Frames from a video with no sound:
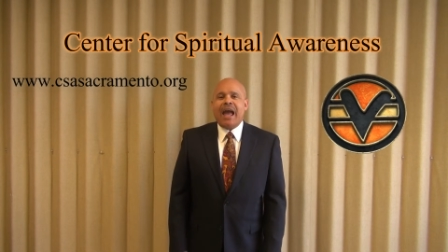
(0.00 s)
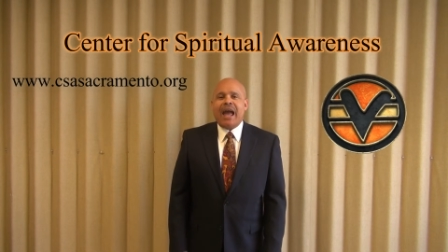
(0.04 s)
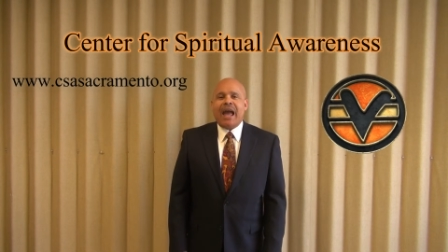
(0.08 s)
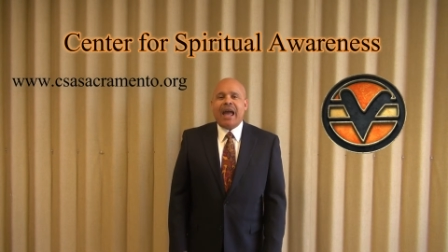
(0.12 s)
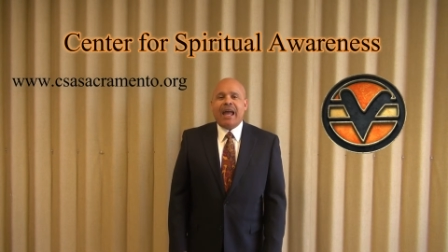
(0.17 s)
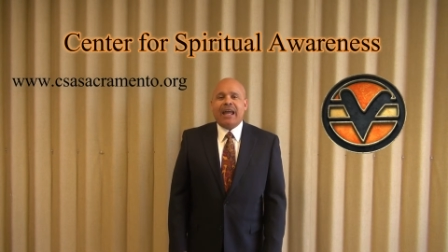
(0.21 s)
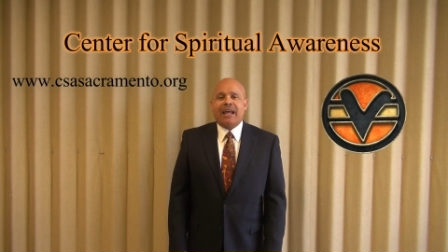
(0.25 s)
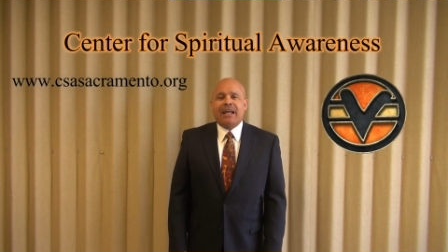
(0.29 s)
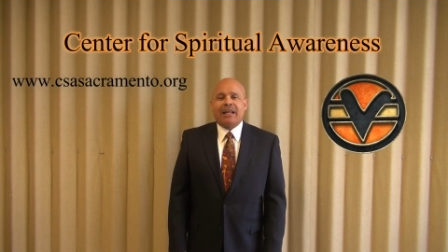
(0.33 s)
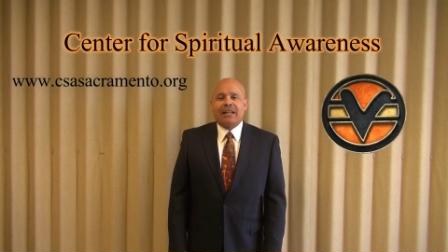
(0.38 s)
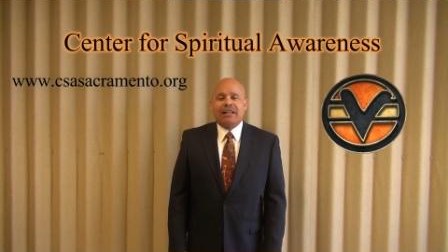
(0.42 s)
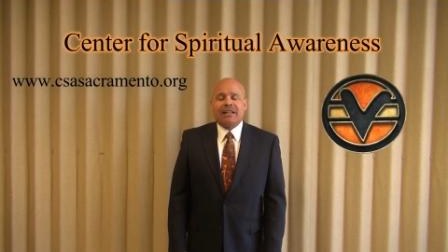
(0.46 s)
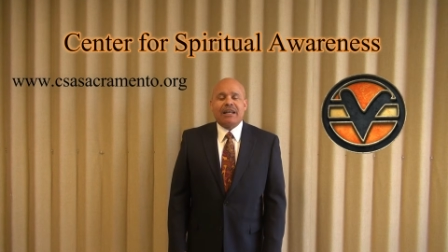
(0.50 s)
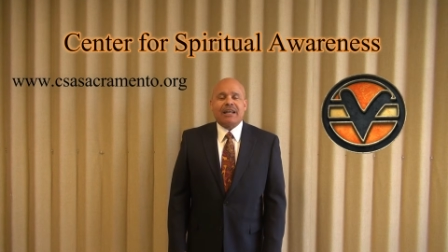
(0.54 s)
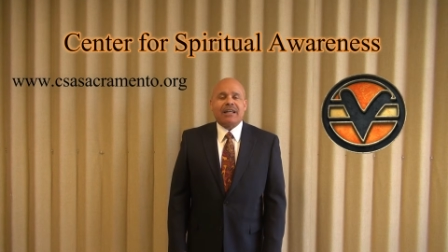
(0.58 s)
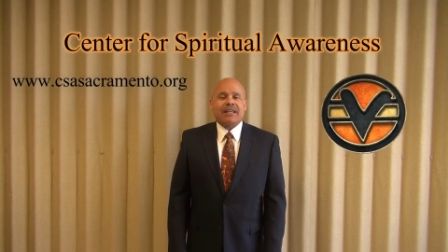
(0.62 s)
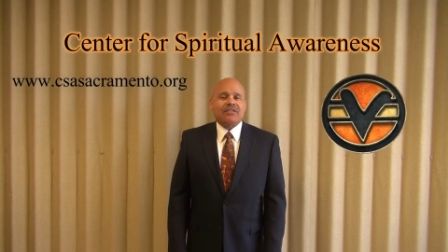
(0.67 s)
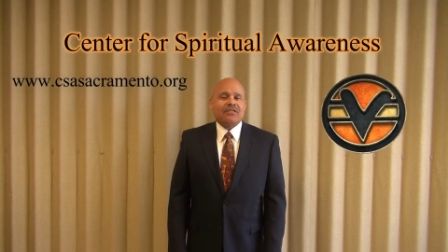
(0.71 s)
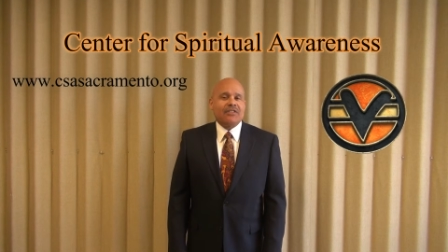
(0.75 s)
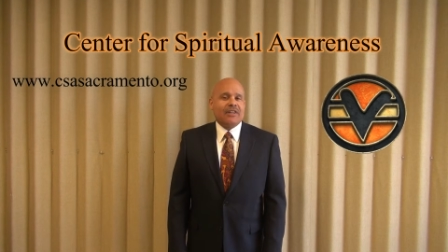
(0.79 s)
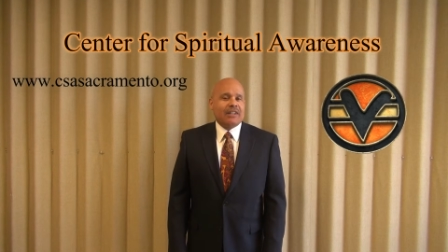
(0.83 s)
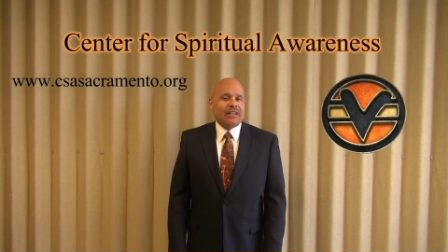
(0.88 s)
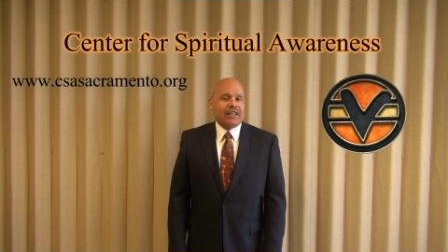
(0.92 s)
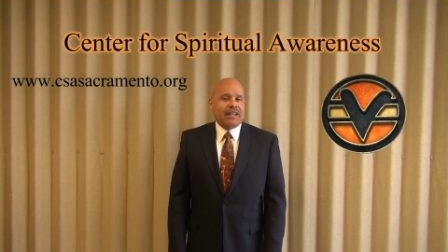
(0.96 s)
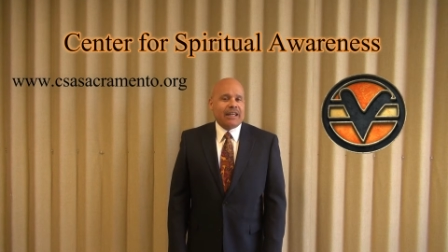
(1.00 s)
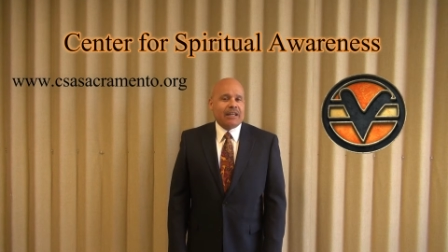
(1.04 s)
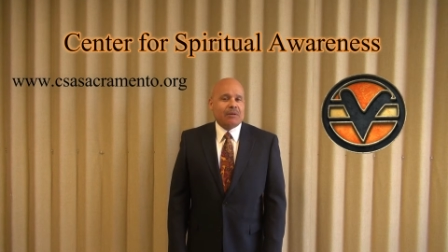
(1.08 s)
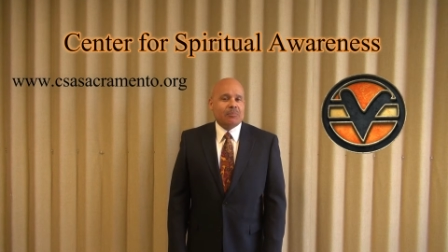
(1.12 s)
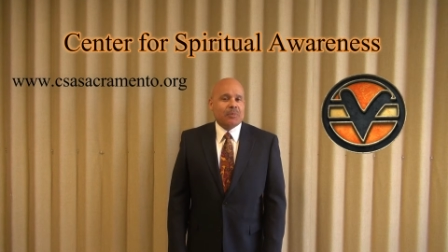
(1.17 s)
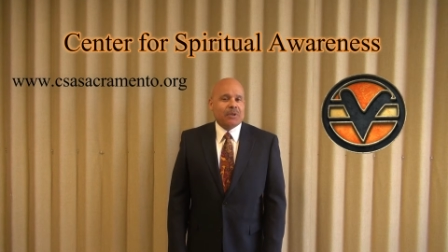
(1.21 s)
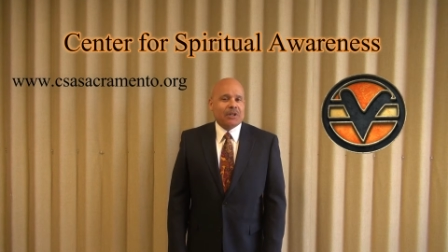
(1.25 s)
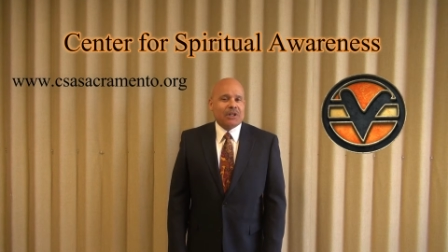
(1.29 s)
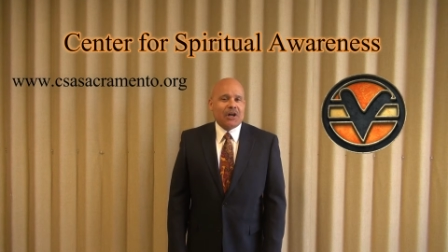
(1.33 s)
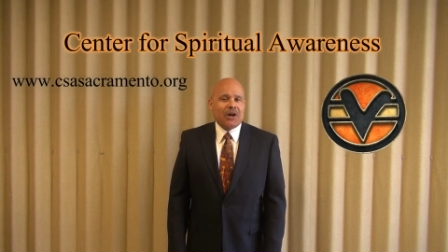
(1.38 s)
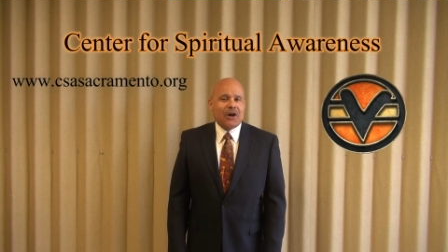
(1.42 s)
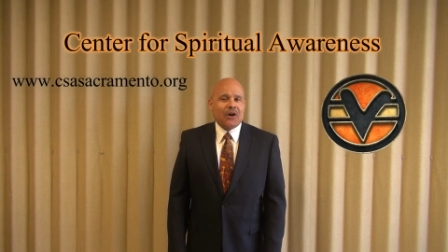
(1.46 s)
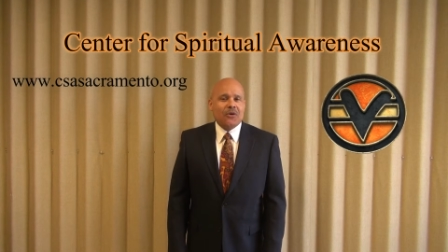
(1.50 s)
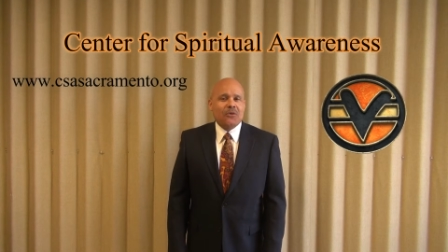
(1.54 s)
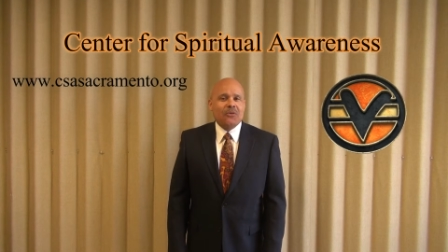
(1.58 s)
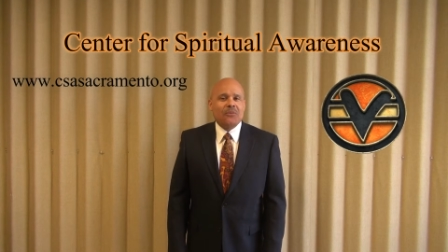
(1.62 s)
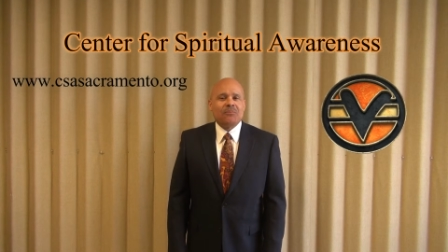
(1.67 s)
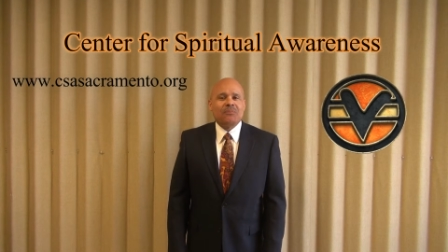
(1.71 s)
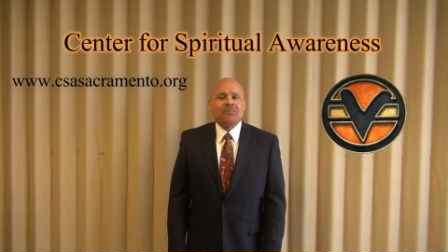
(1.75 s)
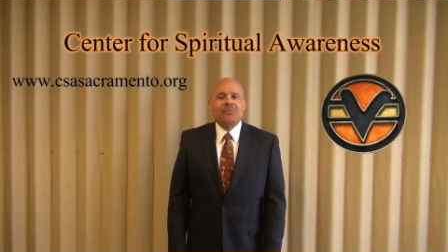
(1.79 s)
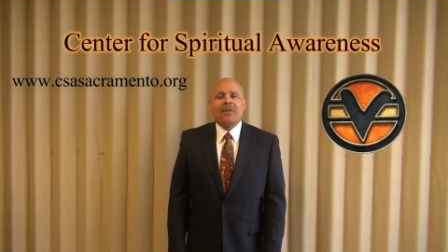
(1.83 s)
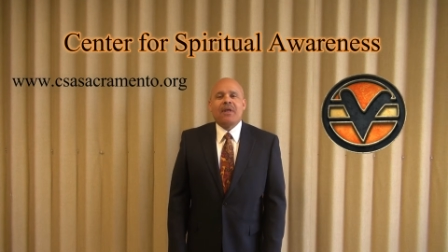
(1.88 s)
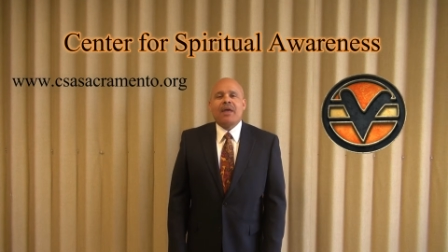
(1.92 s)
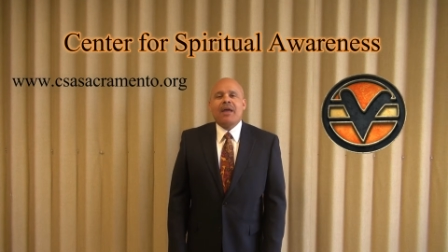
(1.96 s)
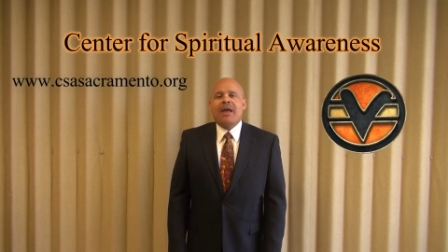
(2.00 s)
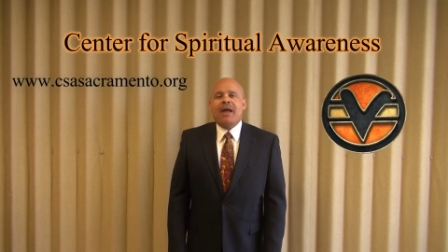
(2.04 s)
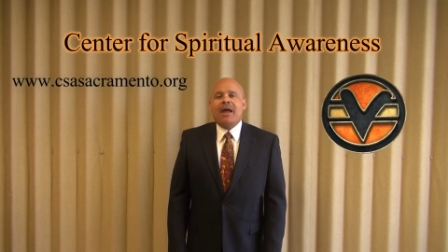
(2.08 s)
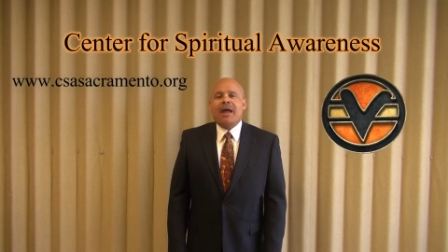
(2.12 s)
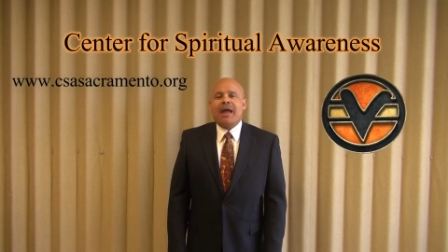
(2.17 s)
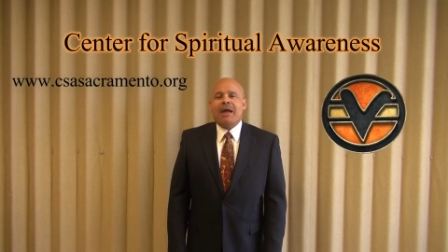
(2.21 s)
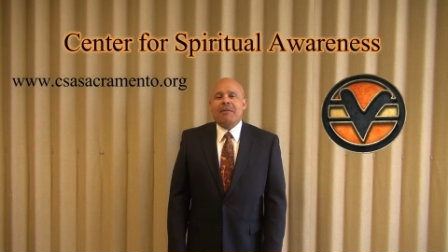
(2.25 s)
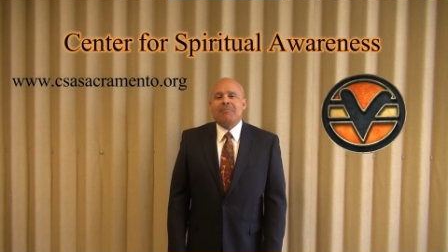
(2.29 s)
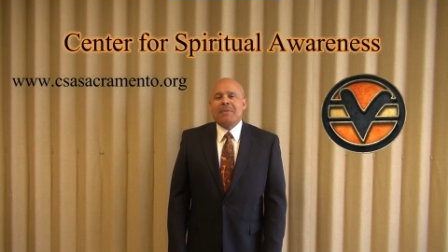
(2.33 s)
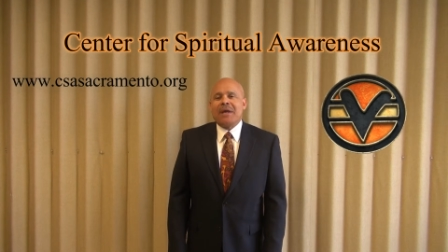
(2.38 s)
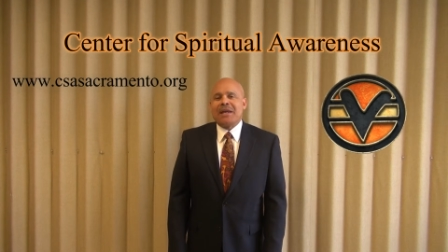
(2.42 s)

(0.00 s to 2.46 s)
and click the link below and